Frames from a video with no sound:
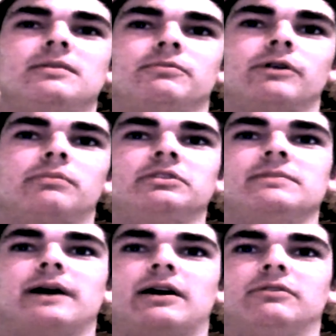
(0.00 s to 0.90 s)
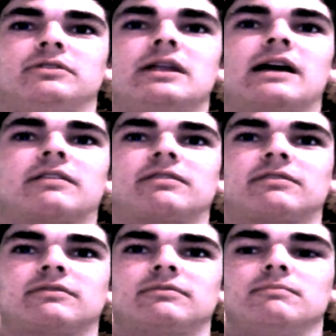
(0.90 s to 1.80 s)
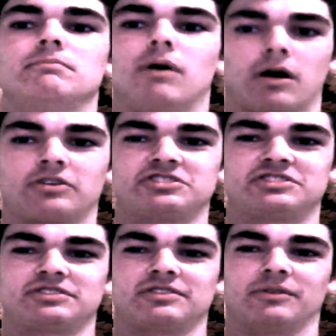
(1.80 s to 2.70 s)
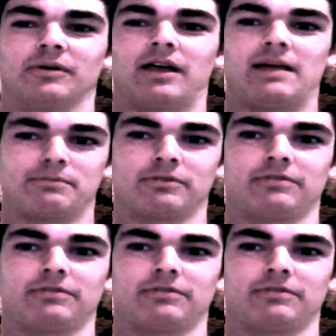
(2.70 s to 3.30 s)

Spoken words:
probably about next March or April,